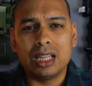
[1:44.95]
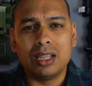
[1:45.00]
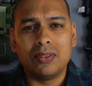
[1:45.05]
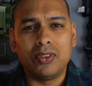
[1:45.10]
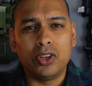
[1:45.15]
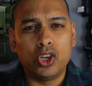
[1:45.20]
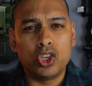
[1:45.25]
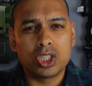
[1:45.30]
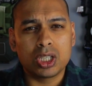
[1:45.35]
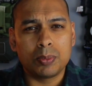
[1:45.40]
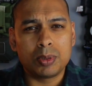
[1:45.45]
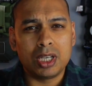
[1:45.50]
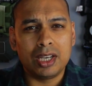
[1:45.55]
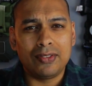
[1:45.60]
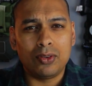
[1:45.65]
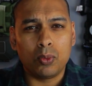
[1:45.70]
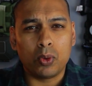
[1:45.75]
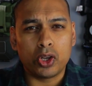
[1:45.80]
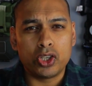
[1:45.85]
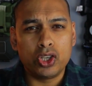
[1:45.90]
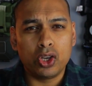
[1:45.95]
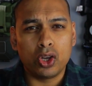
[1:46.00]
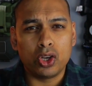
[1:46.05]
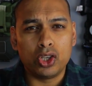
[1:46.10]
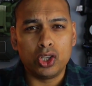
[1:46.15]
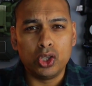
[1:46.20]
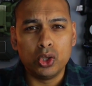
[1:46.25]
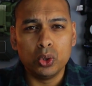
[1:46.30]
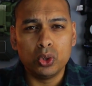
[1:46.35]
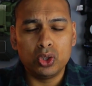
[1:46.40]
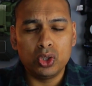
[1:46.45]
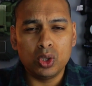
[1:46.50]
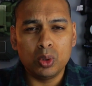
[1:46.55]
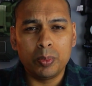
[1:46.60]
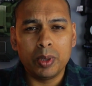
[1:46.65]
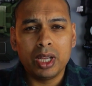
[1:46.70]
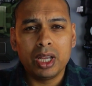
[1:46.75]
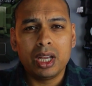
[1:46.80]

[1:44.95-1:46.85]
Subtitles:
in the video description if you're watching on YouTube.